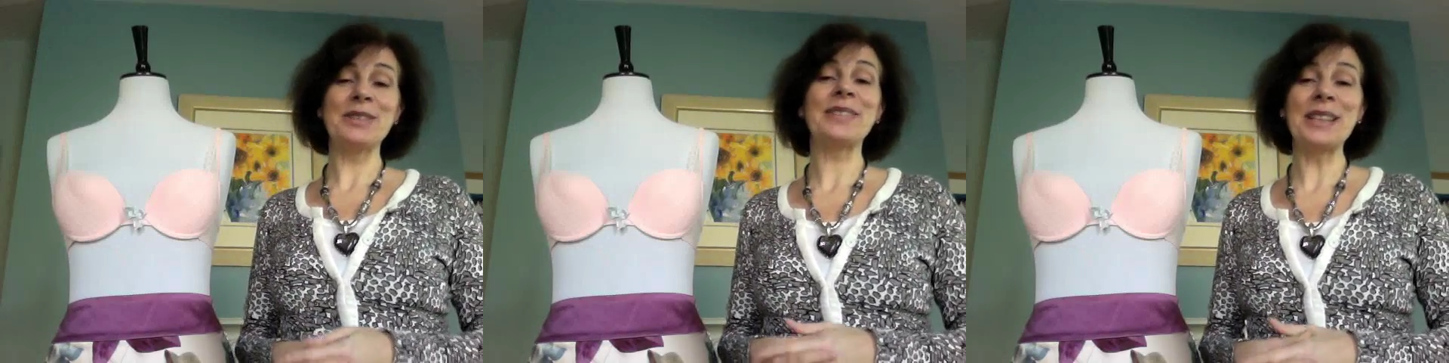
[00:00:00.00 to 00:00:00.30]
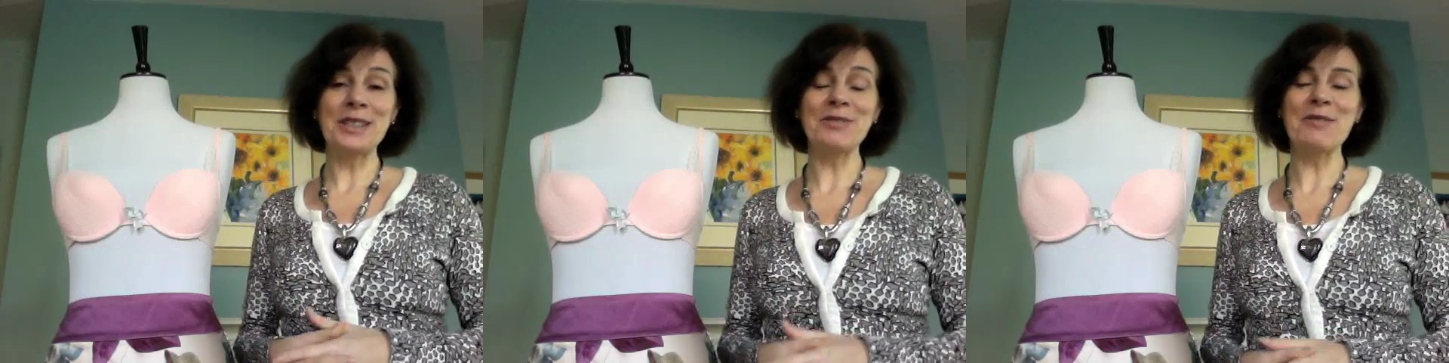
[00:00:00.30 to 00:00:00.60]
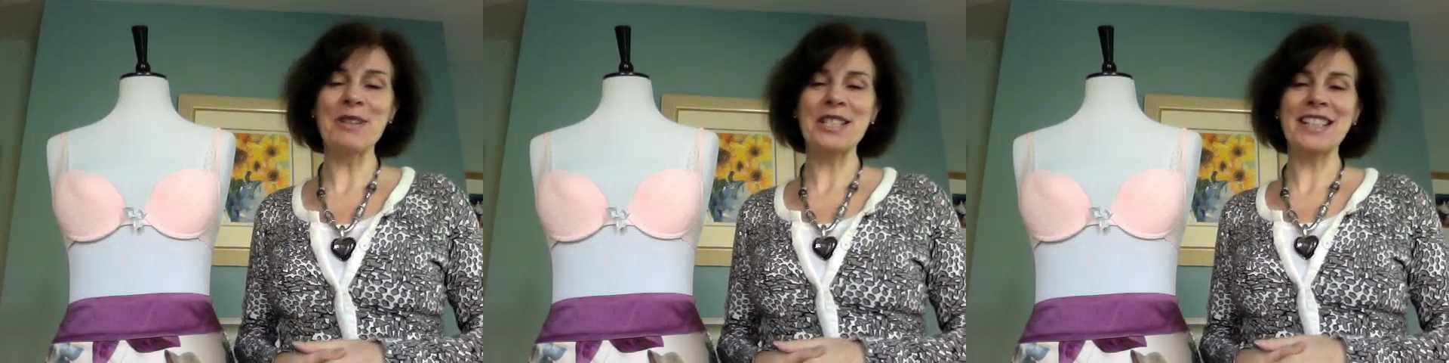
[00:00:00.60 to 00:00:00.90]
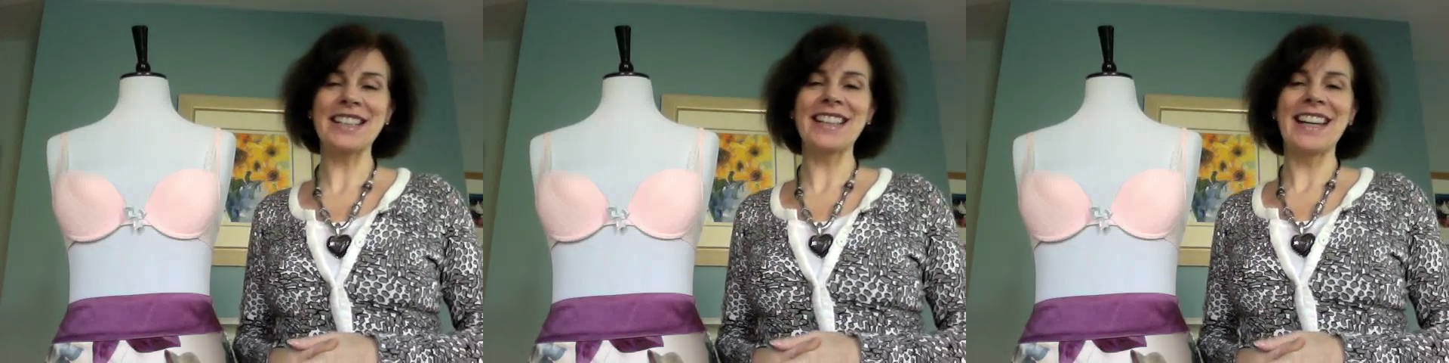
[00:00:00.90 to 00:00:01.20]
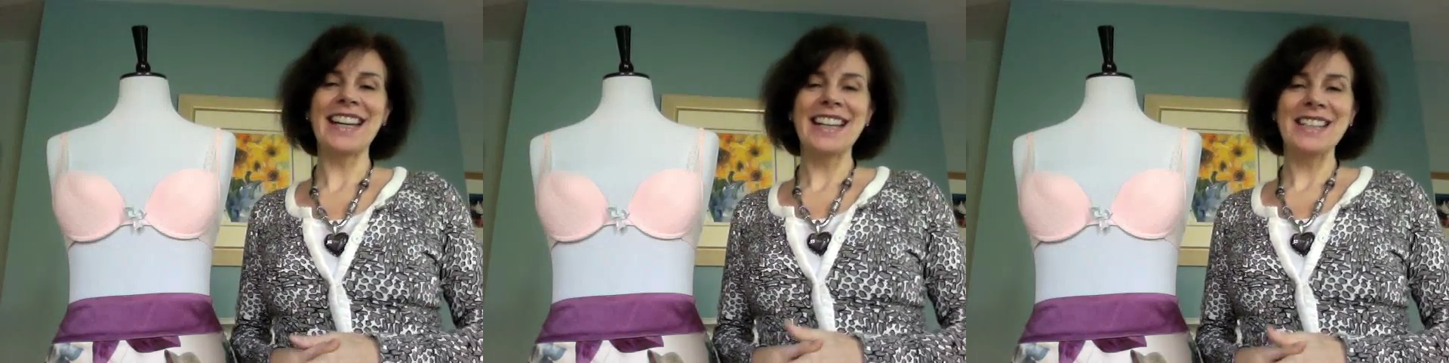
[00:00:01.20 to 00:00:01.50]
Thank you for watching.
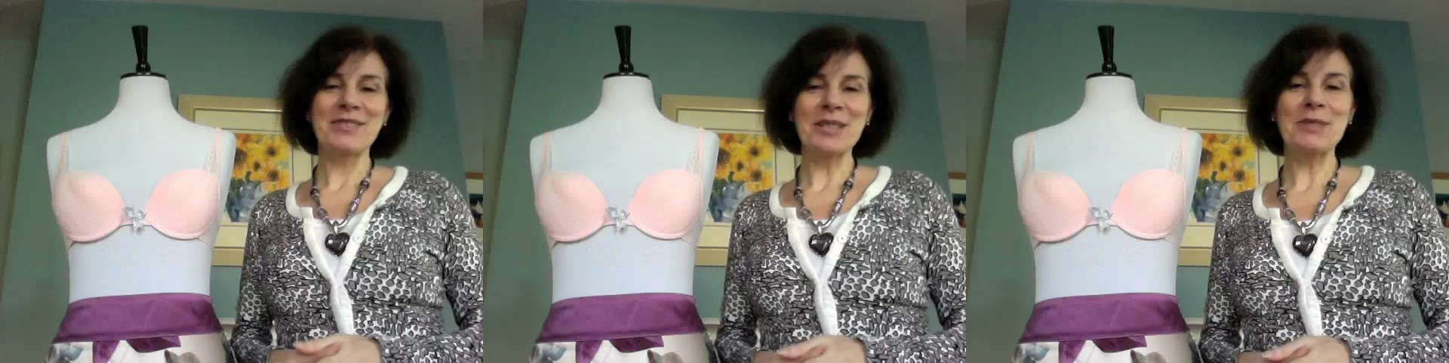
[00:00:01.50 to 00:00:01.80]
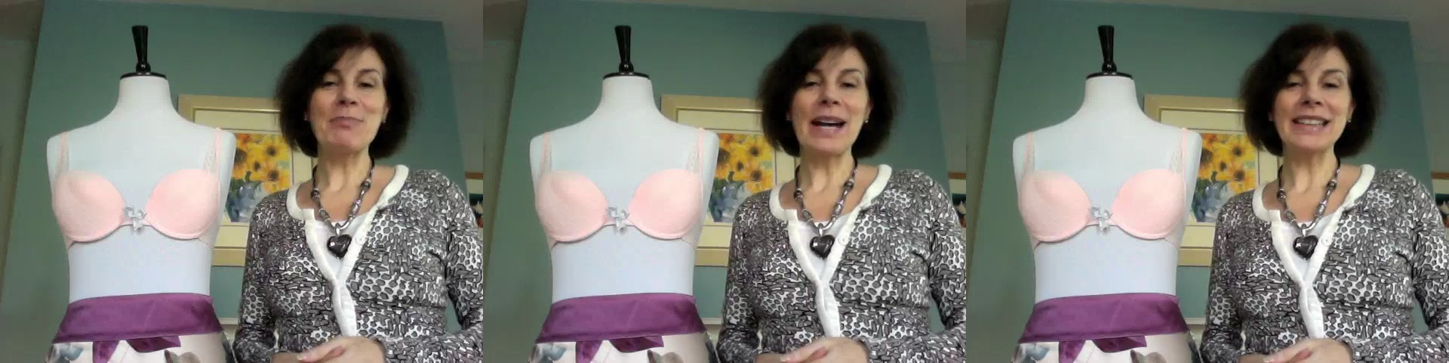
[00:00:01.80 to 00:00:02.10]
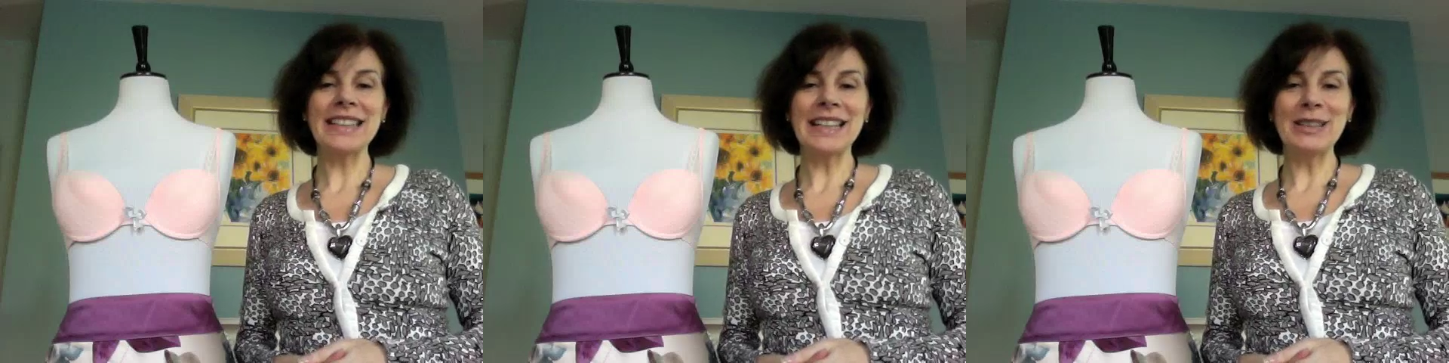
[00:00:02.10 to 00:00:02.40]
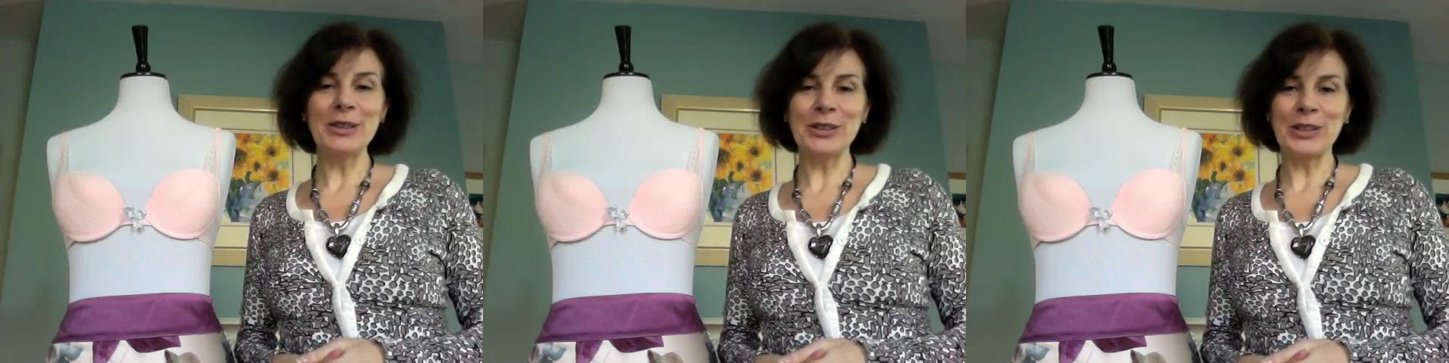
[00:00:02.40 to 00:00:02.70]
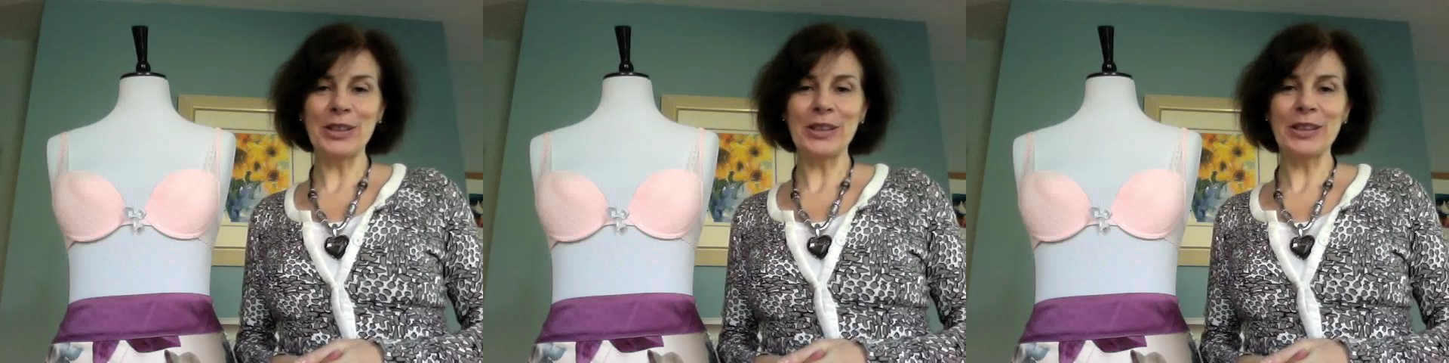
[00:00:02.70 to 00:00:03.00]
It was Marianne
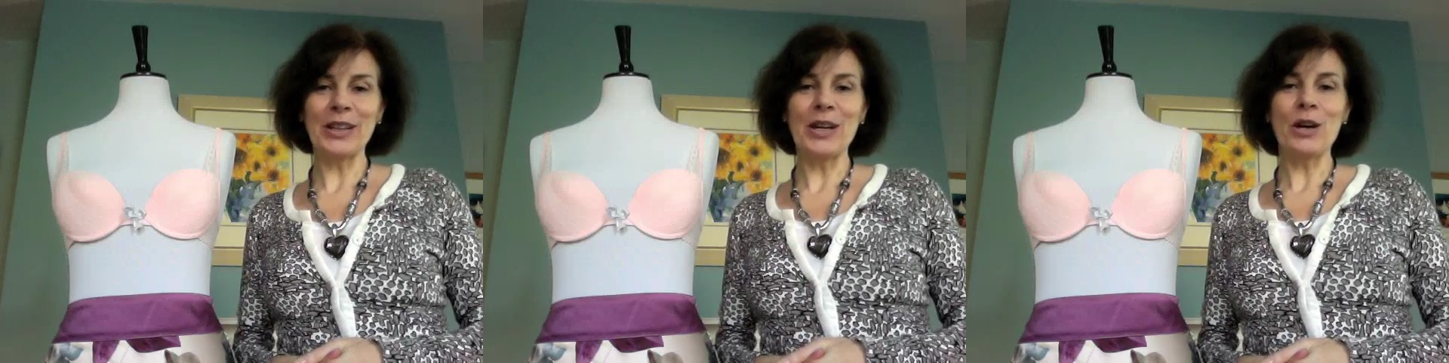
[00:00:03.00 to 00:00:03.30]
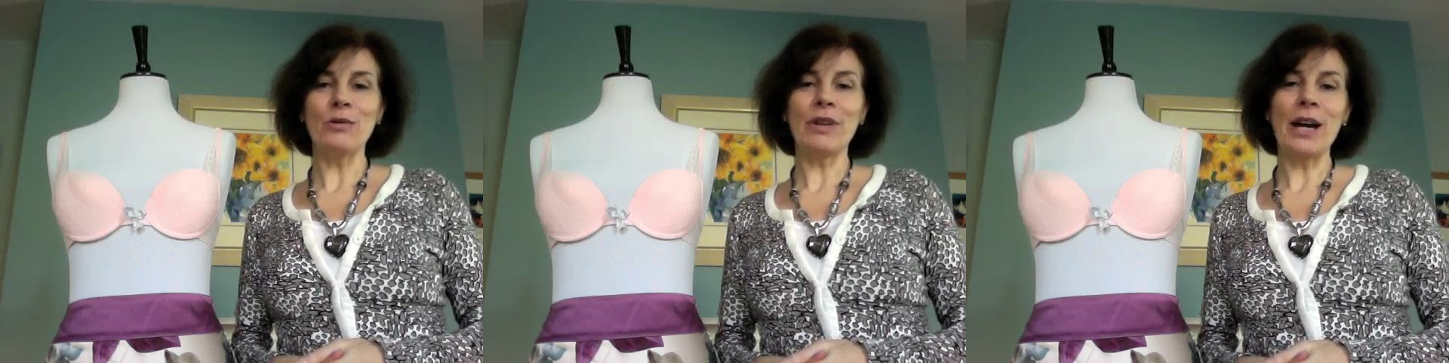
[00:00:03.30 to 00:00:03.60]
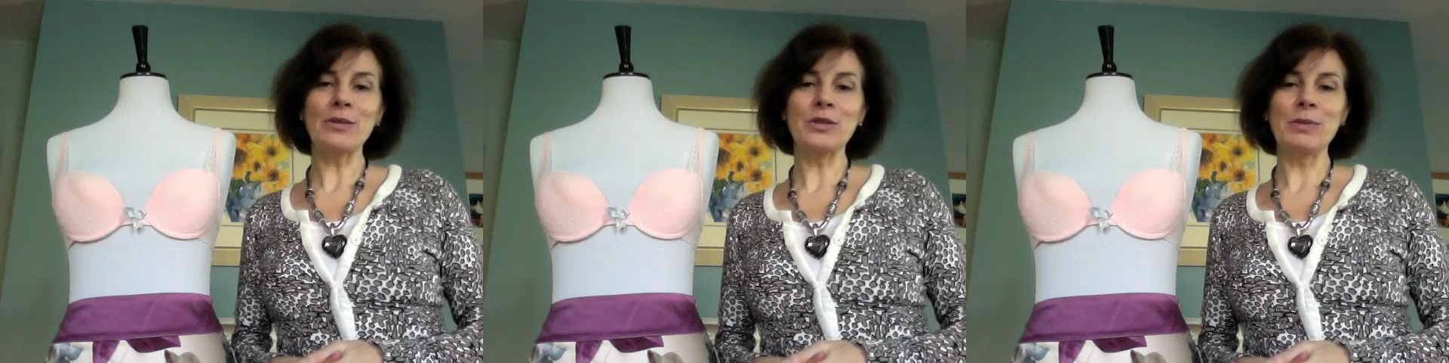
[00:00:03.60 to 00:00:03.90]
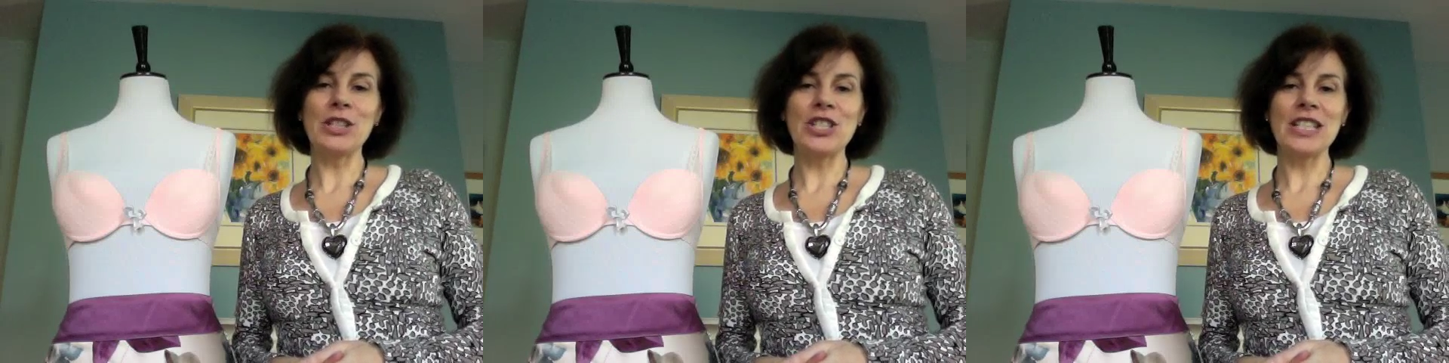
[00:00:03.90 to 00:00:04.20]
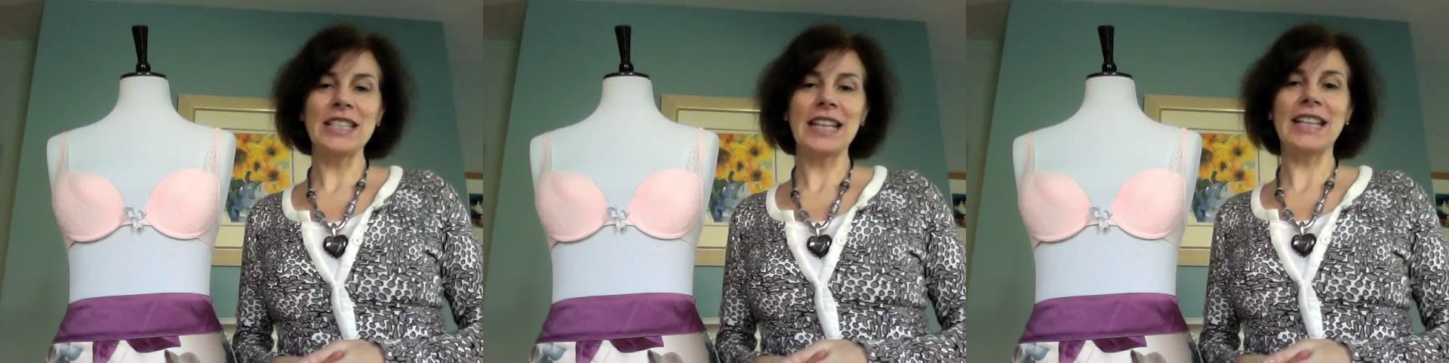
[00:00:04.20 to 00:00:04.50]
Lecoeur of
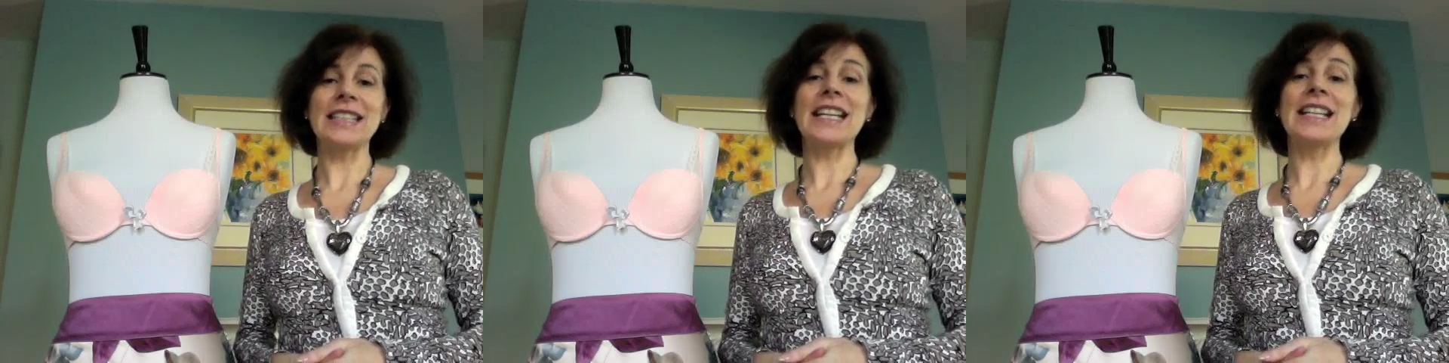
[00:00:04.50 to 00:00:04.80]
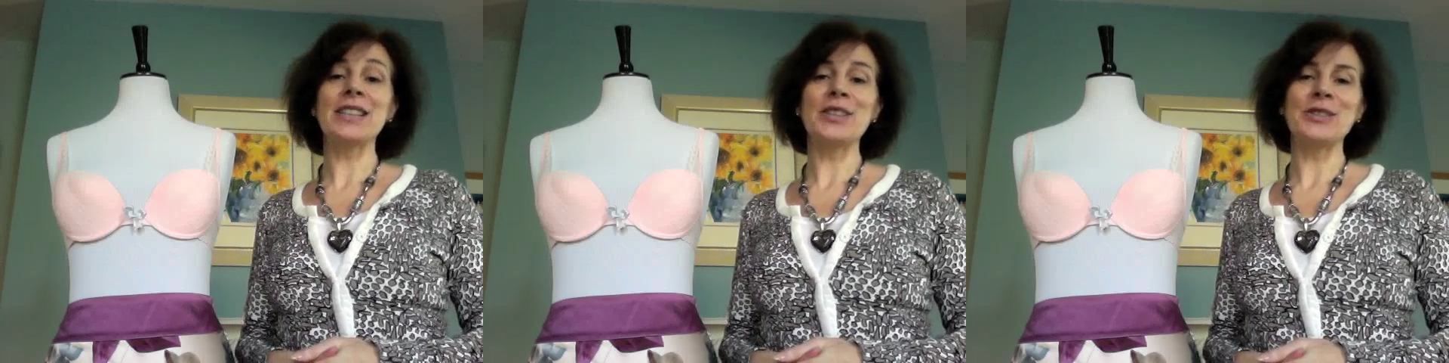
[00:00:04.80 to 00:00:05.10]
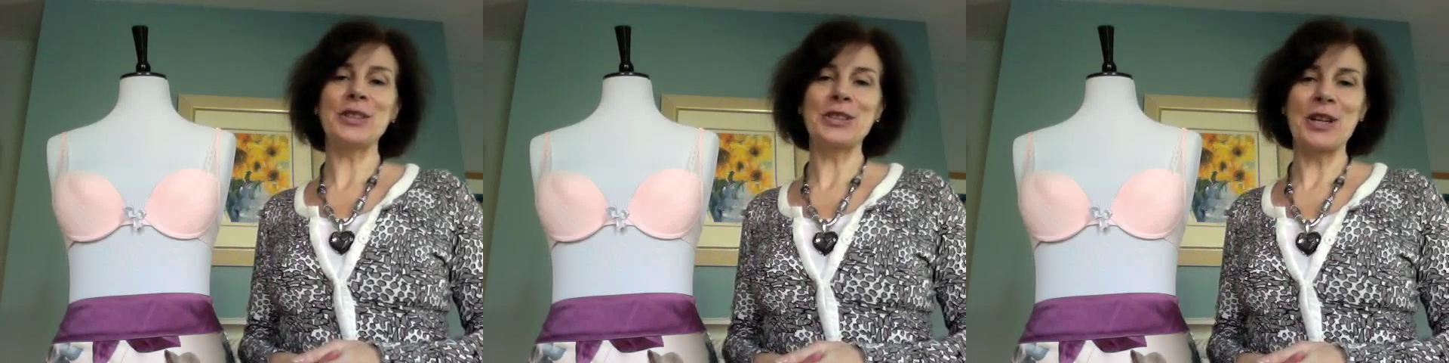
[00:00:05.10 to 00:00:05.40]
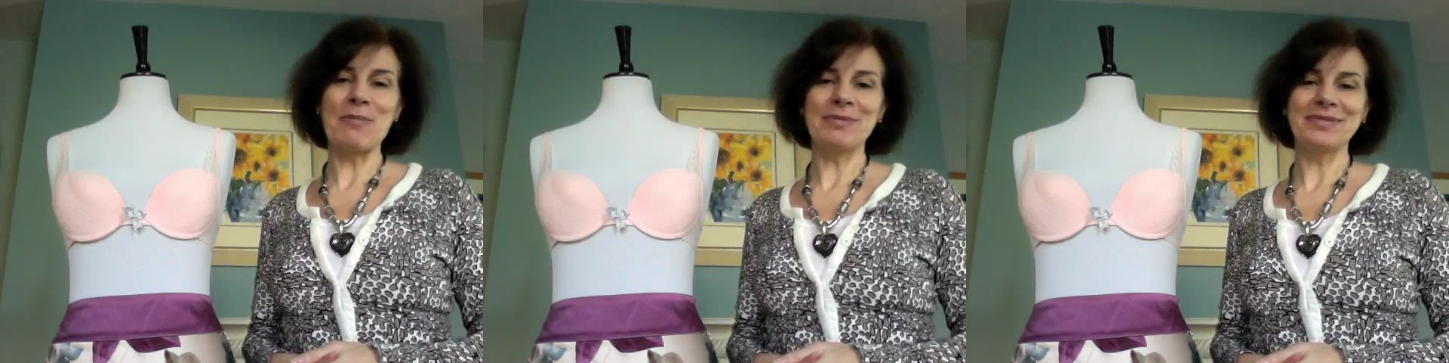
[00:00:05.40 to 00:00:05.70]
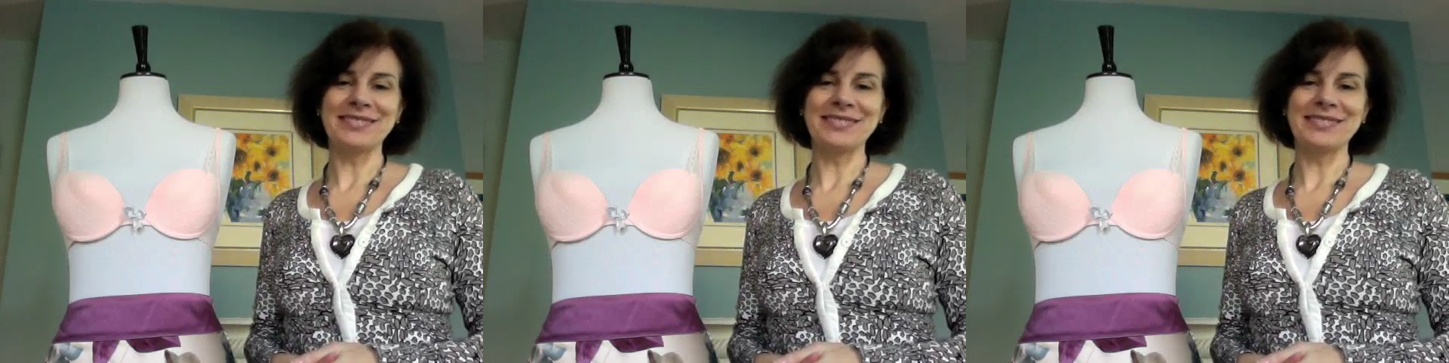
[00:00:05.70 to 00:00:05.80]
HowToBeChicAndElegant.com.